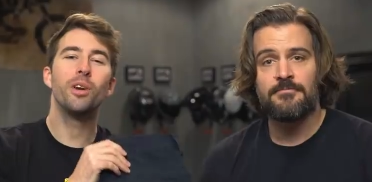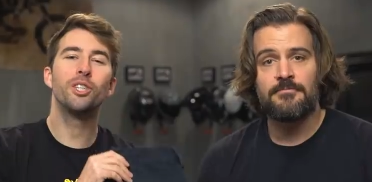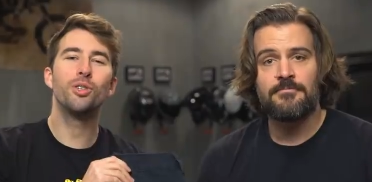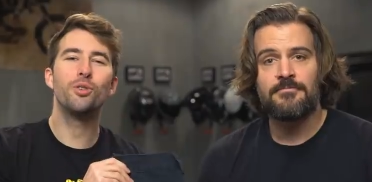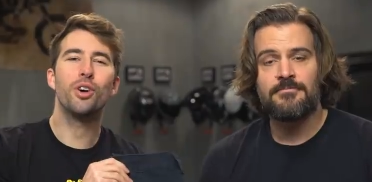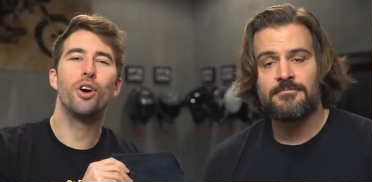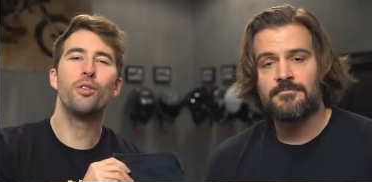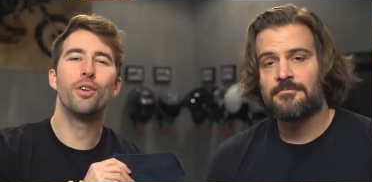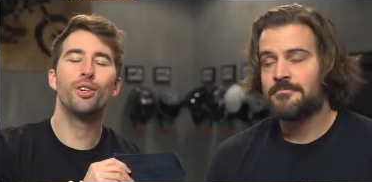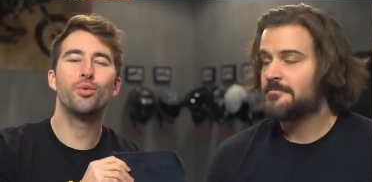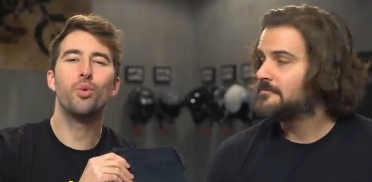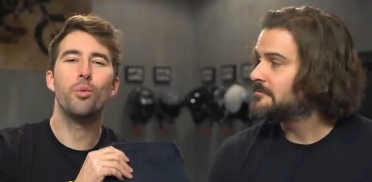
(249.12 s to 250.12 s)
Speaker 1: original
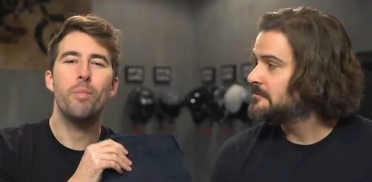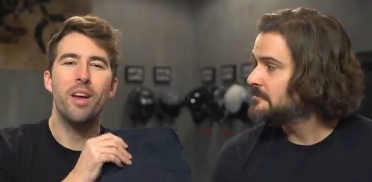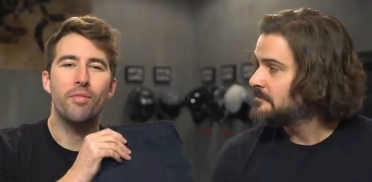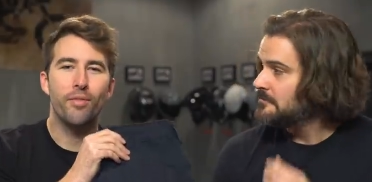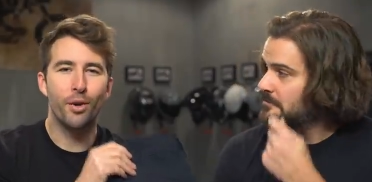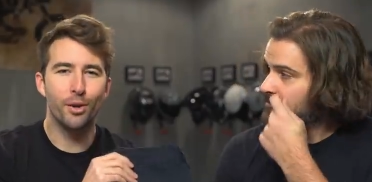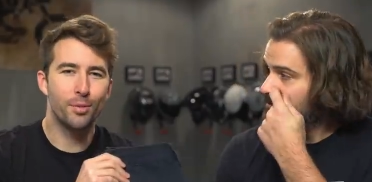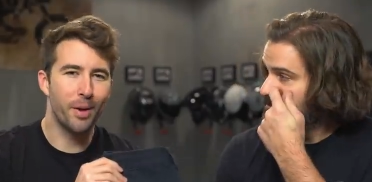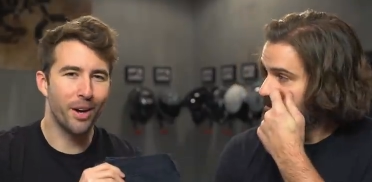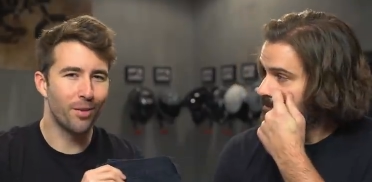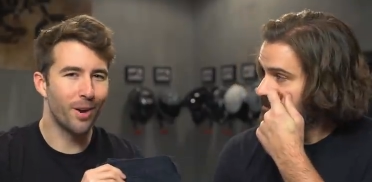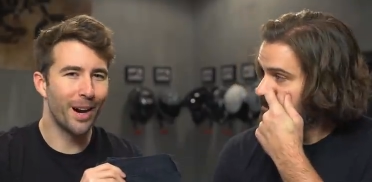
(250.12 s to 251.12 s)
Coverts were my first
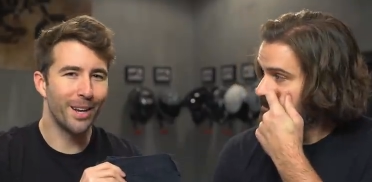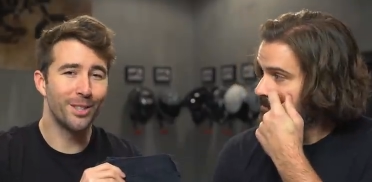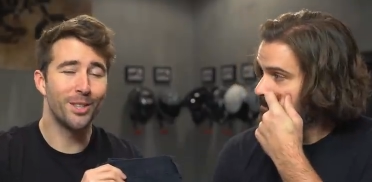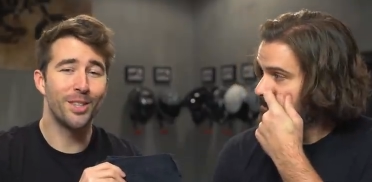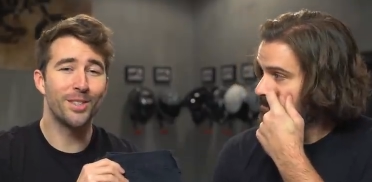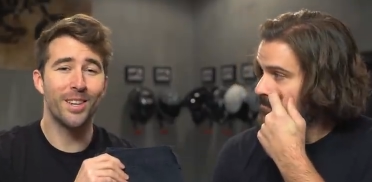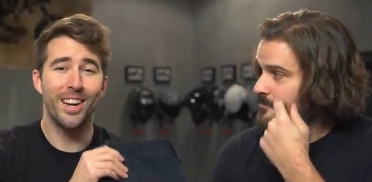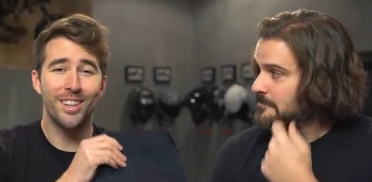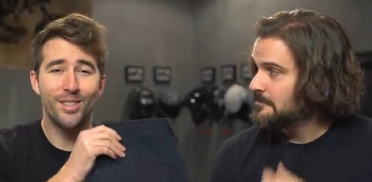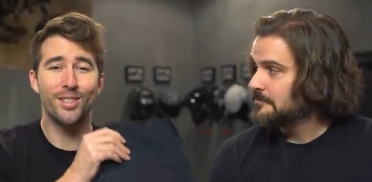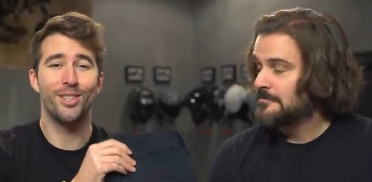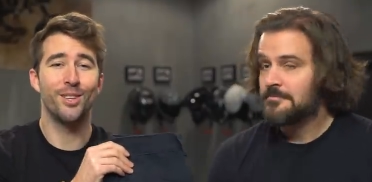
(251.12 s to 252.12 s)
pair of riding jeans, and
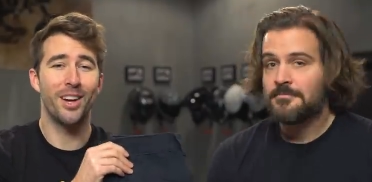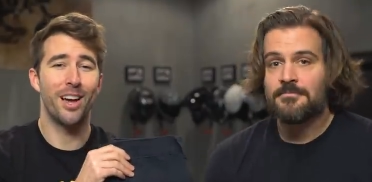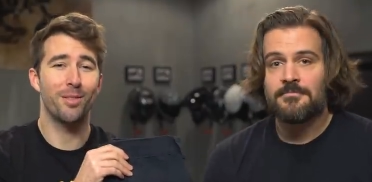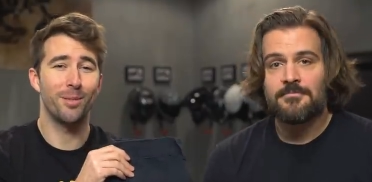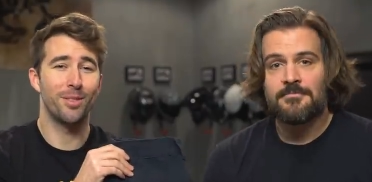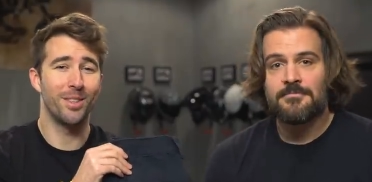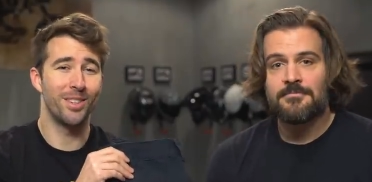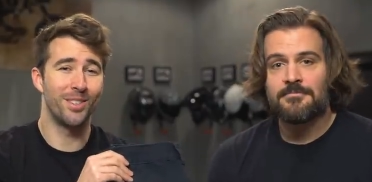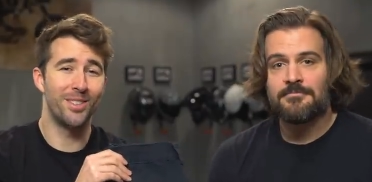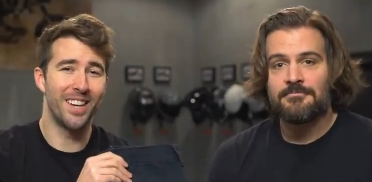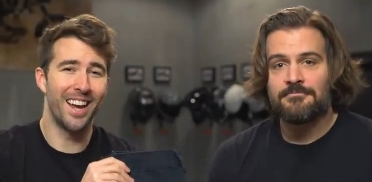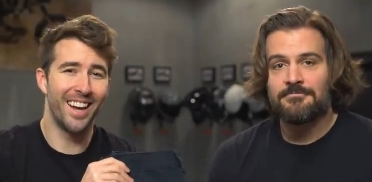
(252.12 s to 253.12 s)
I still have them to
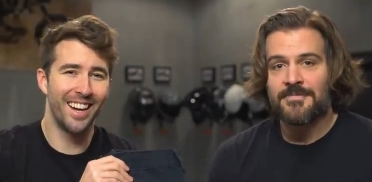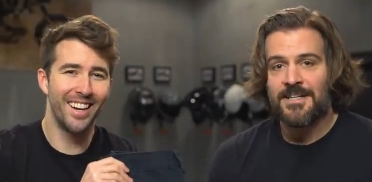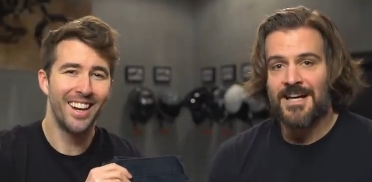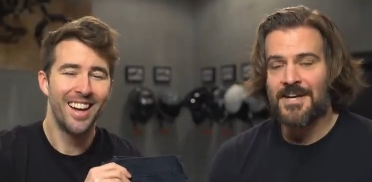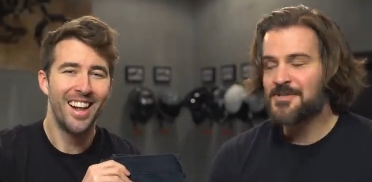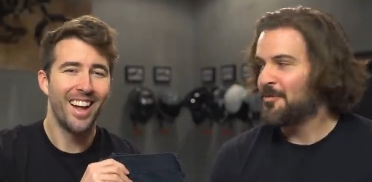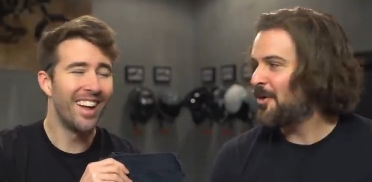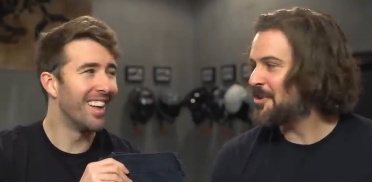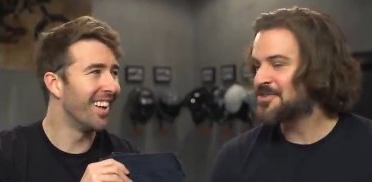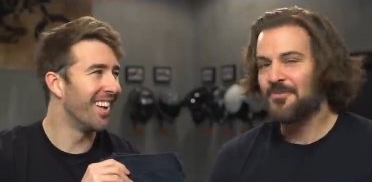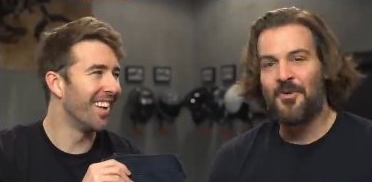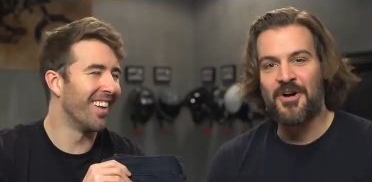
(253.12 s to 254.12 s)
this day.
Speaker 2: Hasn't
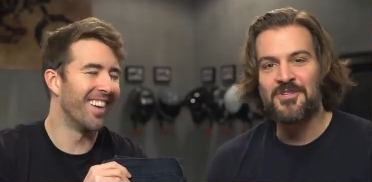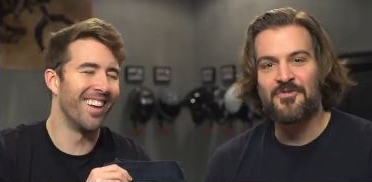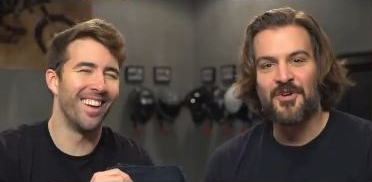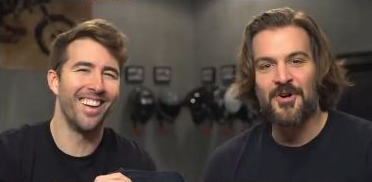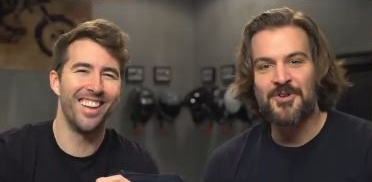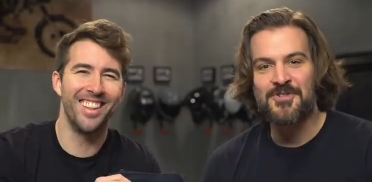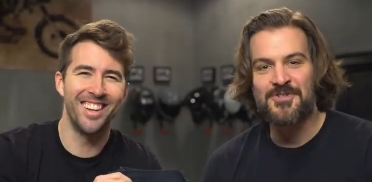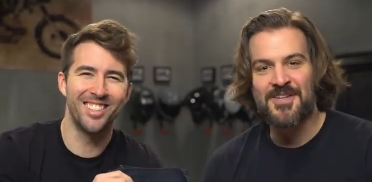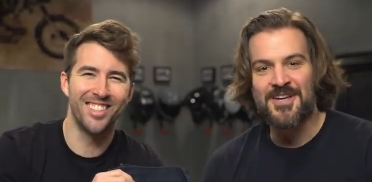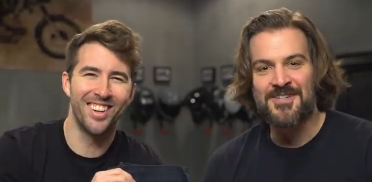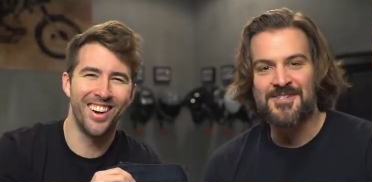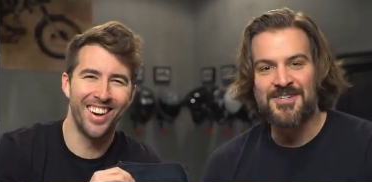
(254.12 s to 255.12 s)
washed them once, folks.
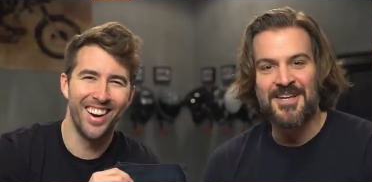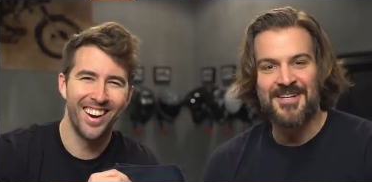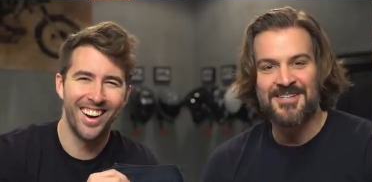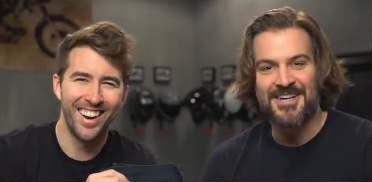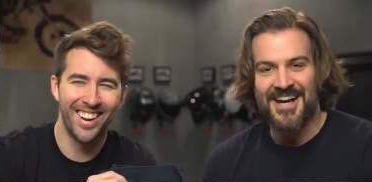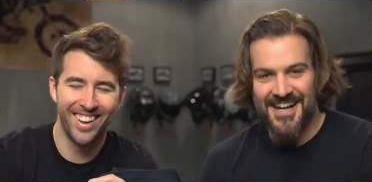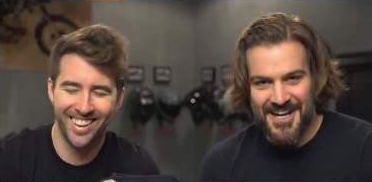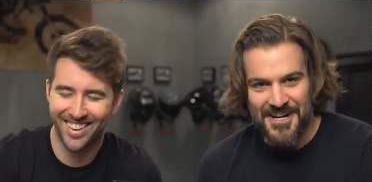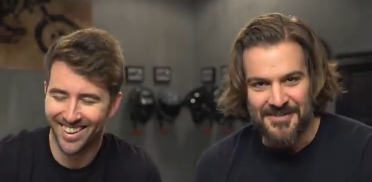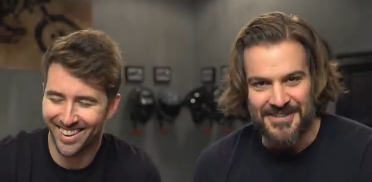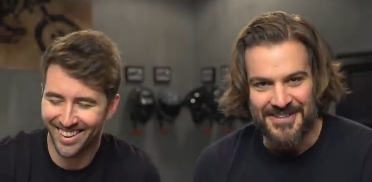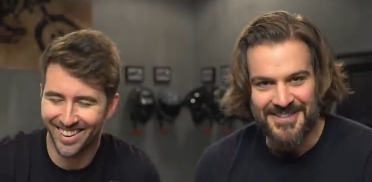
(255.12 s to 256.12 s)
They stink to high
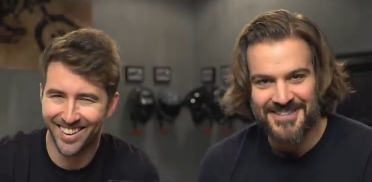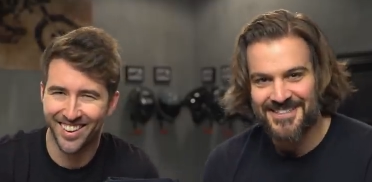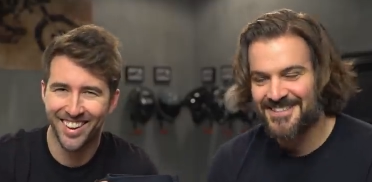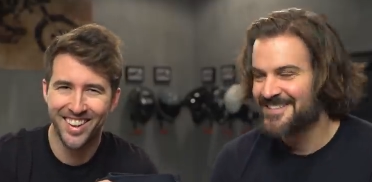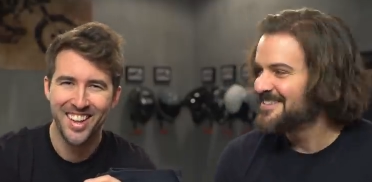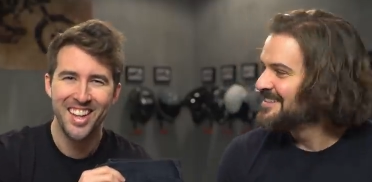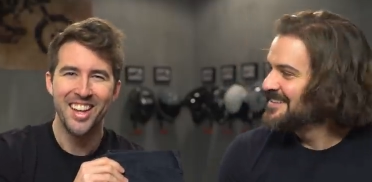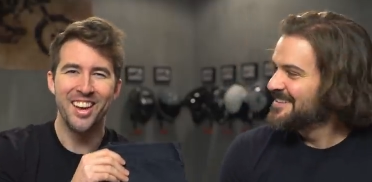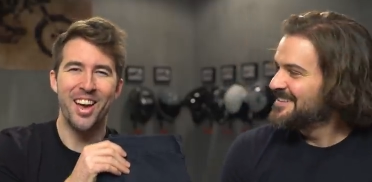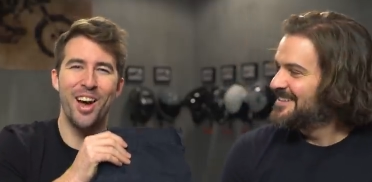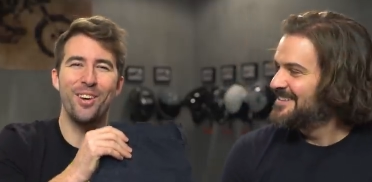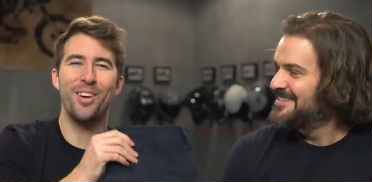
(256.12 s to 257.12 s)
heaven.
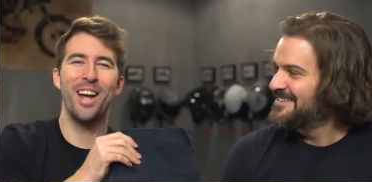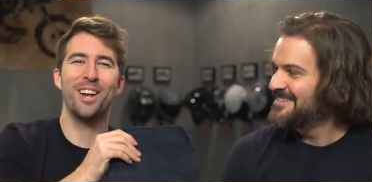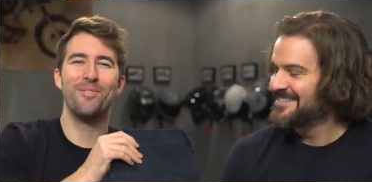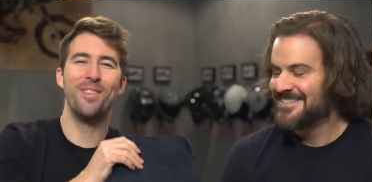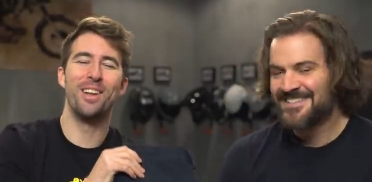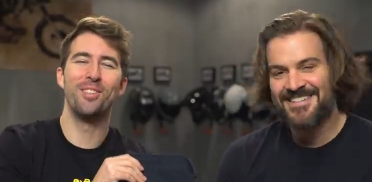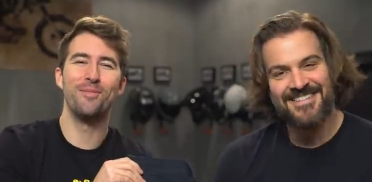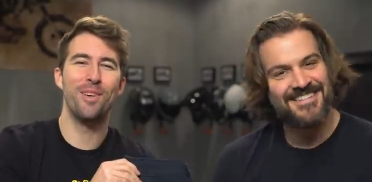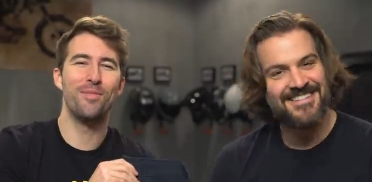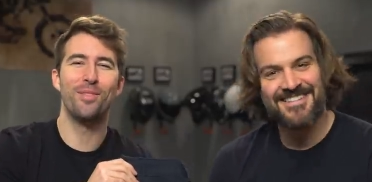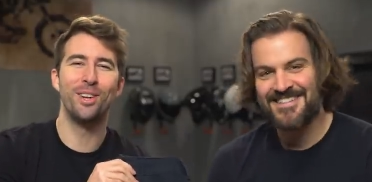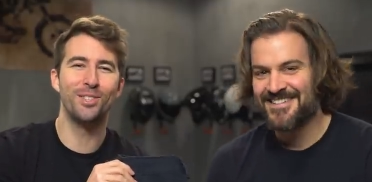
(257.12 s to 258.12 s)
Speaker 1: Now, I recommend them to
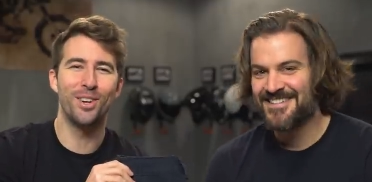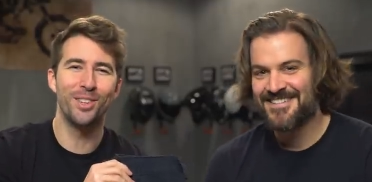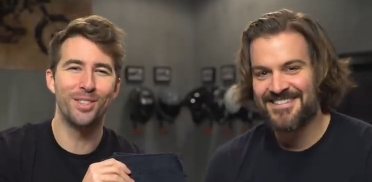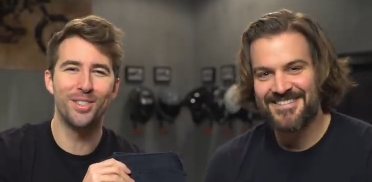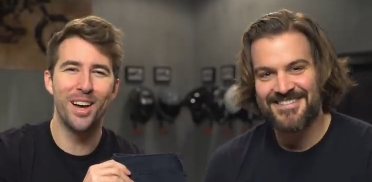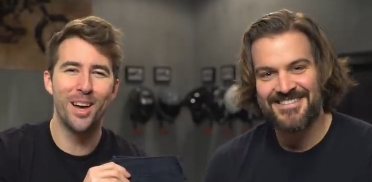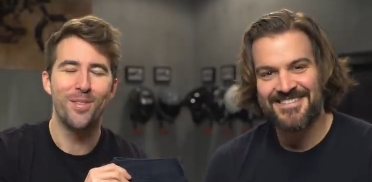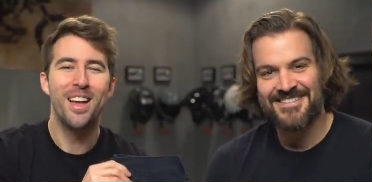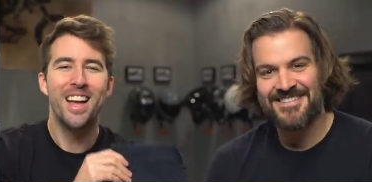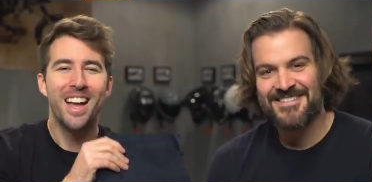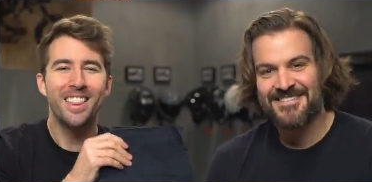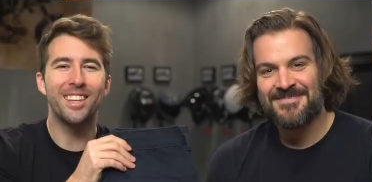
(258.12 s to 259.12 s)
my friends all the time,
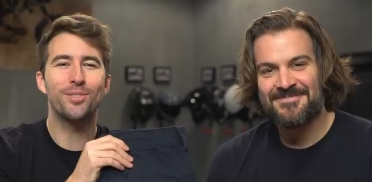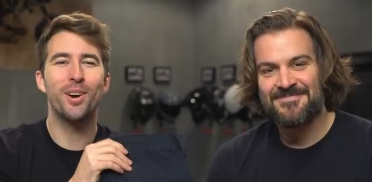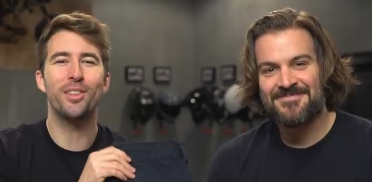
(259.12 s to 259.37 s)
and that's